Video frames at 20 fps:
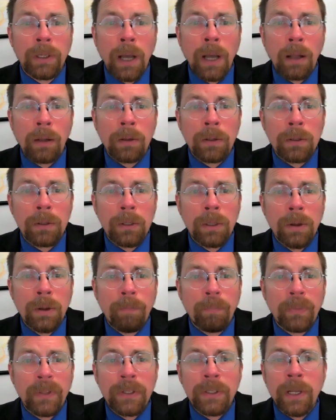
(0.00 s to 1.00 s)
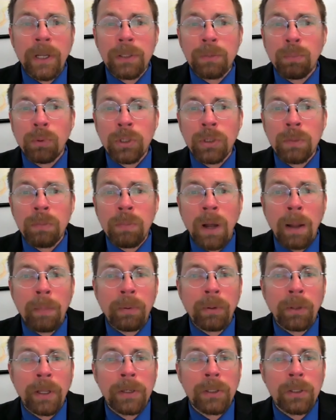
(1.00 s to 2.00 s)
The state's prison
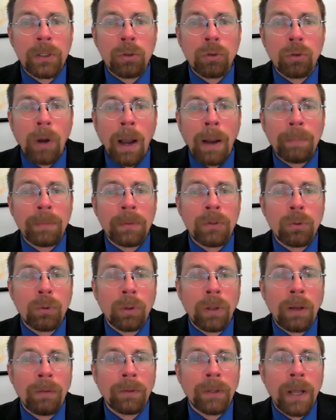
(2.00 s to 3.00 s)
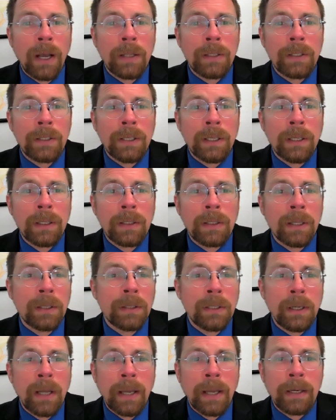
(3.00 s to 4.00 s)
population dropped to a level not seen
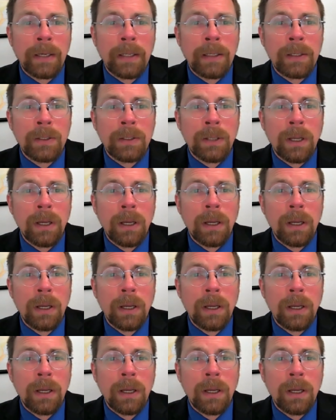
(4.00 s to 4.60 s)
since the 90s.